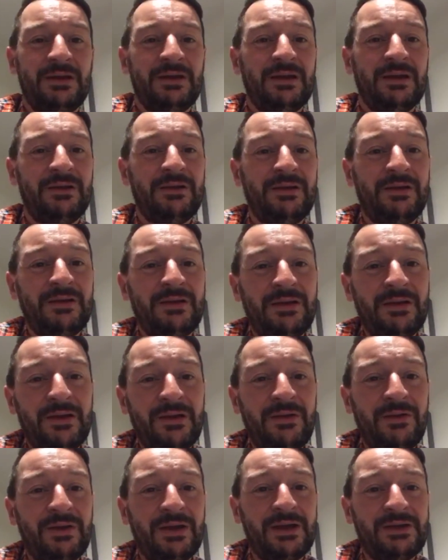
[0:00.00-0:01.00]

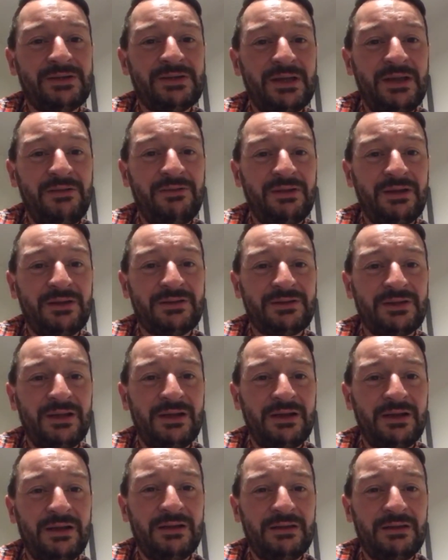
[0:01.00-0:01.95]
Okay, Steve, thanks for that.